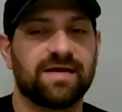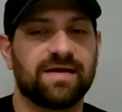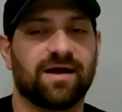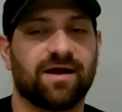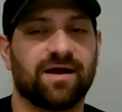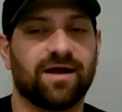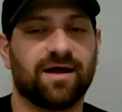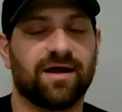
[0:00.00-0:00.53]

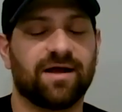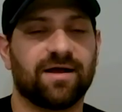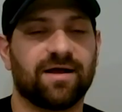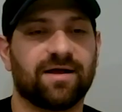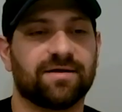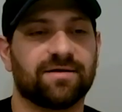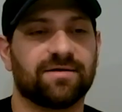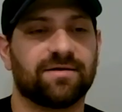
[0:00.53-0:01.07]

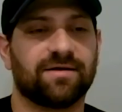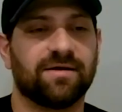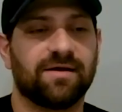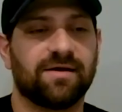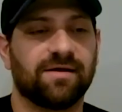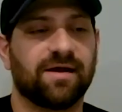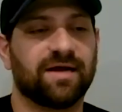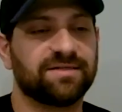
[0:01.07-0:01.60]
Hadar,
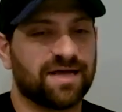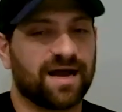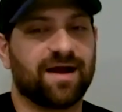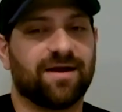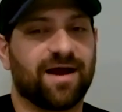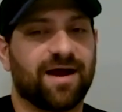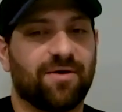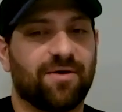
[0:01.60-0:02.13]

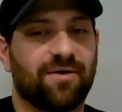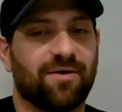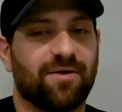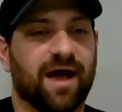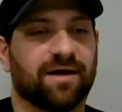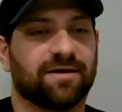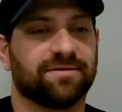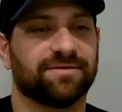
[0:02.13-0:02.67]
how are you?